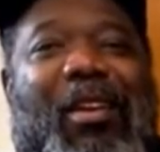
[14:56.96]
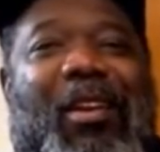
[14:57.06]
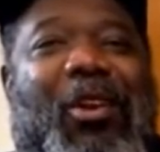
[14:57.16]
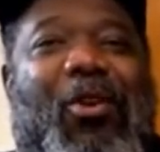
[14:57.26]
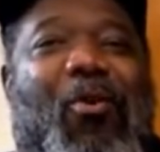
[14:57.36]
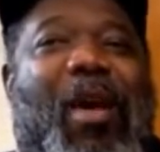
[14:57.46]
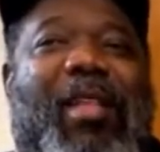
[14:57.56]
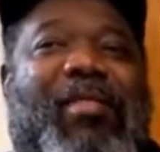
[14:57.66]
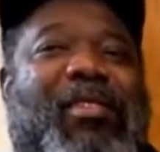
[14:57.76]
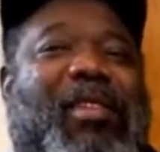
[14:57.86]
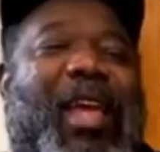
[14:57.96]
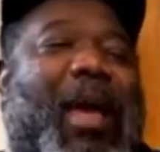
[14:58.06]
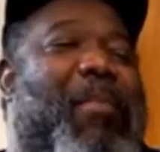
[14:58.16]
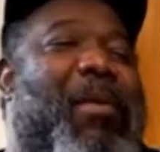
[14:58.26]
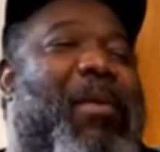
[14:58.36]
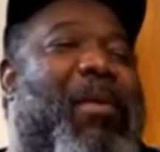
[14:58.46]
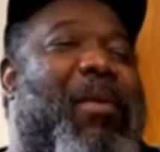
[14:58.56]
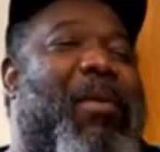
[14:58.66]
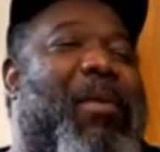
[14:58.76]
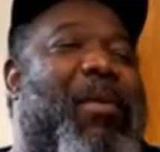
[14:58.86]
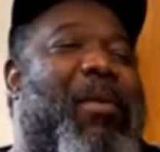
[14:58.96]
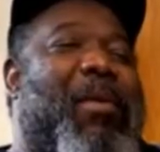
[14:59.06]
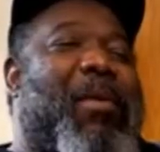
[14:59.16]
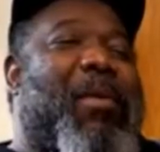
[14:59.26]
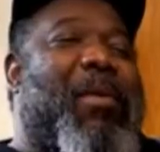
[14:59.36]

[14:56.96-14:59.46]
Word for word: You don't have to stay. I mean, it's easy